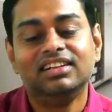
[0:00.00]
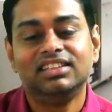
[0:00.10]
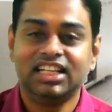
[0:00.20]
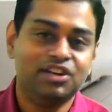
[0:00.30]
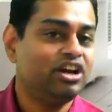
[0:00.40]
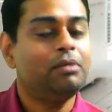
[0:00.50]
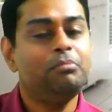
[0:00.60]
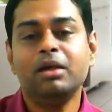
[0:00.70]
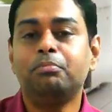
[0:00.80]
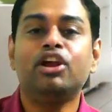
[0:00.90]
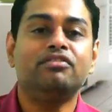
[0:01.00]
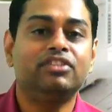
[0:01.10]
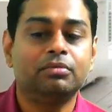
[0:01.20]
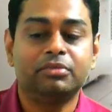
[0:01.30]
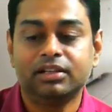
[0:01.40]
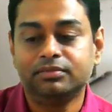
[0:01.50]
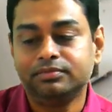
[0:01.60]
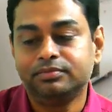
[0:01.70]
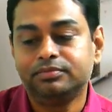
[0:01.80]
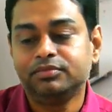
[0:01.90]
CEO can be employee of the company.
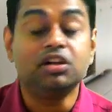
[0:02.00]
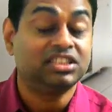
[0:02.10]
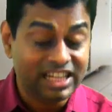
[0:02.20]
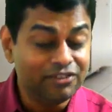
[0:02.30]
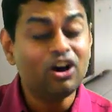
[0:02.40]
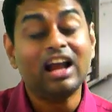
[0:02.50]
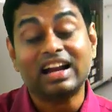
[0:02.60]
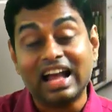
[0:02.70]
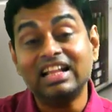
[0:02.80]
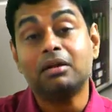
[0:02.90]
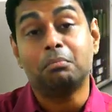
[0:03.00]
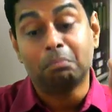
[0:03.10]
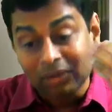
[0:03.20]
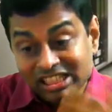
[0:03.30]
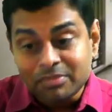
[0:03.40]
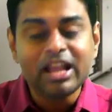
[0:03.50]
CEO or rather must be